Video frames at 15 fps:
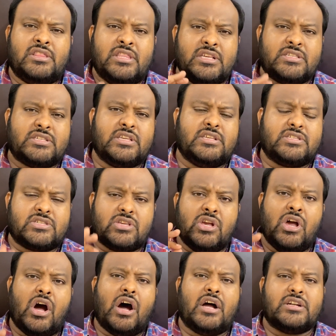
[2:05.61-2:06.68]
This is
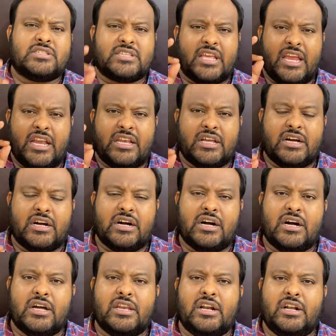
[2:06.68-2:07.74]
God's
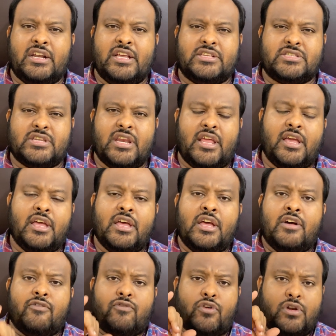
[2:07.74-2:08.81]
eternal destiny,
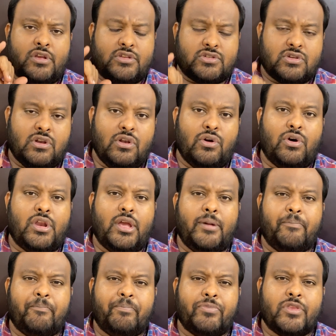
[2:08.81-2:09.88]
for his
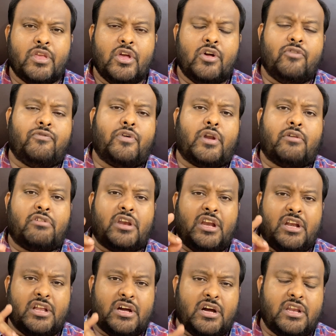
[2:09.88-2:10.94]
glory, for our
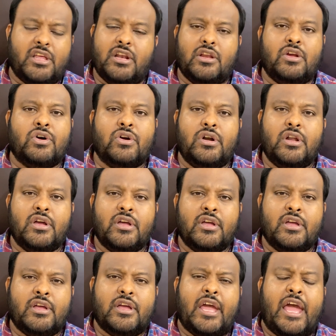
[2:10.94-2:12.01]
eternal good,
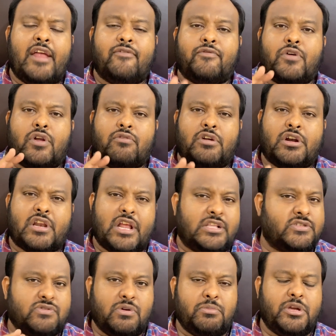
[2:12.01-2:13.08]
and for our
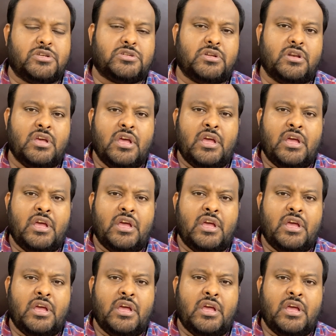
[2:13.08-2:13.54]
transformation.